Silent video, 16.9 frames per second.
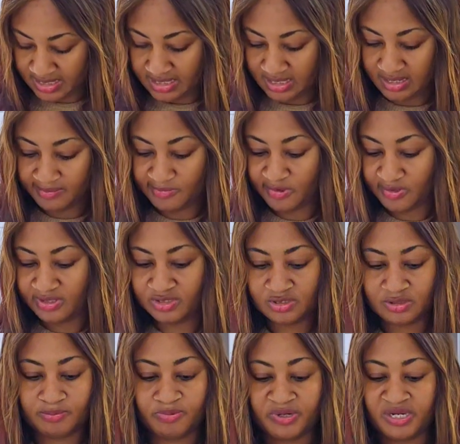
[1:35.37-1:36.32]
I'm going
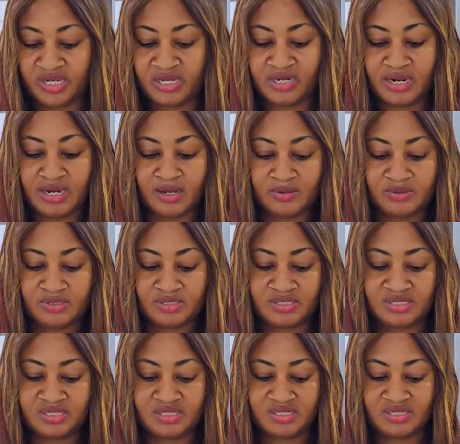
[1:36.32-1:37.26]
to bring it out.
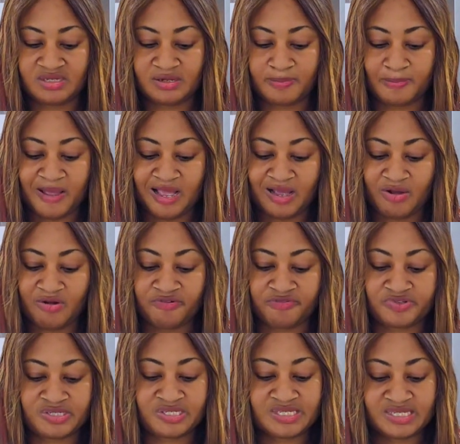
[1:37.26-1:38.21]
This is a pack of
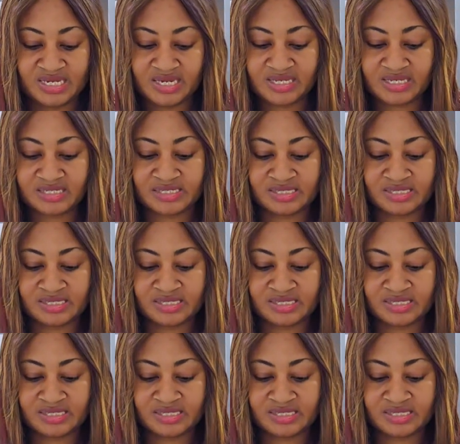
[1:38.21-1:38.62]
6.